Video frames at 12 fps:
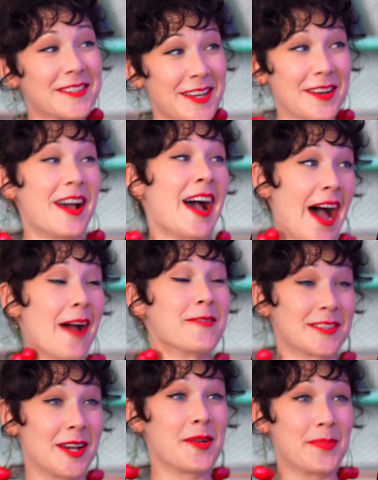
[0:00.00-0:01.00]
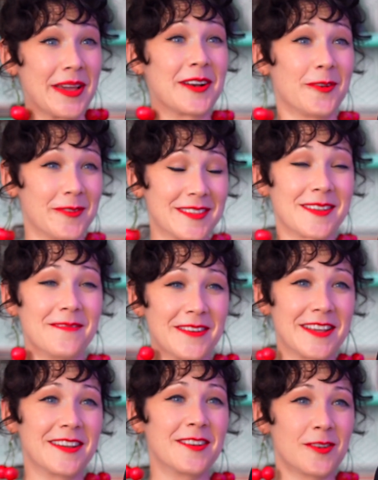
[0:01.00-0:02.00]
on I was on a panel with
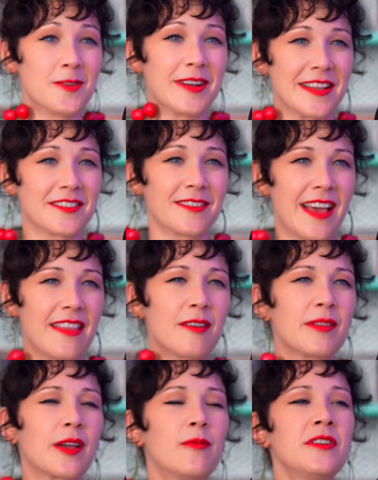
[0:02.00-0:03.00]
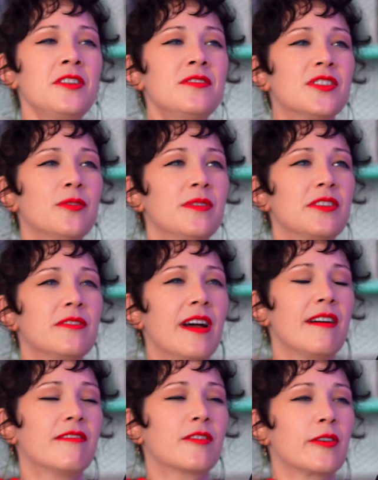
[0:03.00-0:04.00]
somebody who answered that. They were like, "What do you do when you
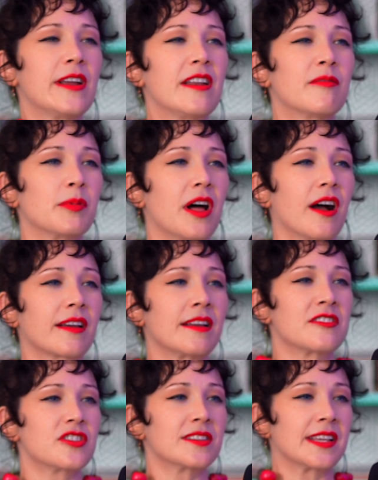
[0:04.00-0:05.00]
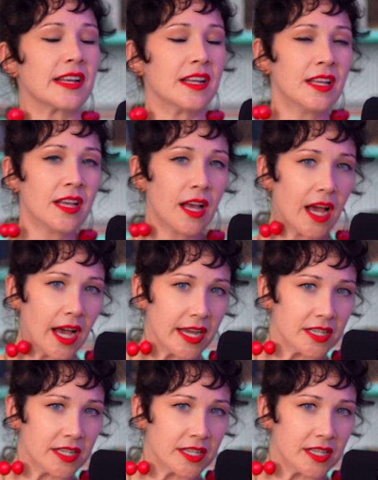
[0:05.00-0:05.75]
have creative block?" And she said, "I